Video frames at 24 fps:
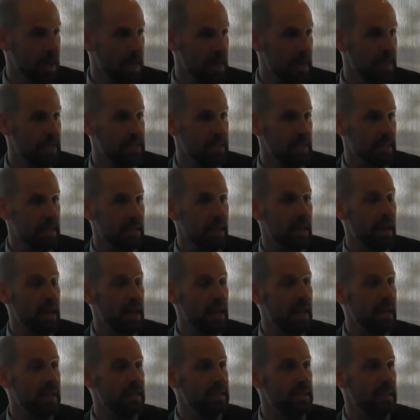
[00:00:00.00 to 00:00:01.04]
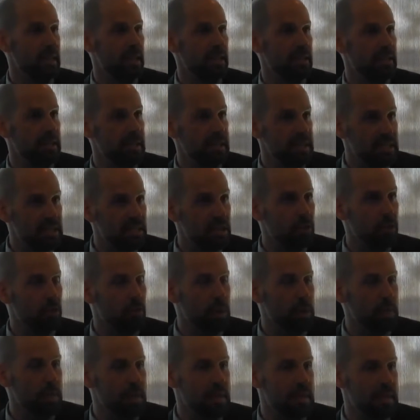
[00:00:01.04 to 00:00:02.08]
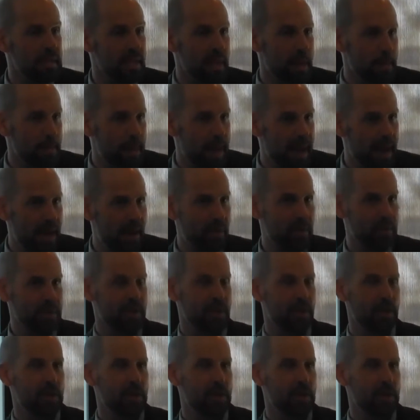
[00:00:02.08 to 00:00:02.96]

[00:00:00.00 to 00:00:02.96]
It's a disagreement about,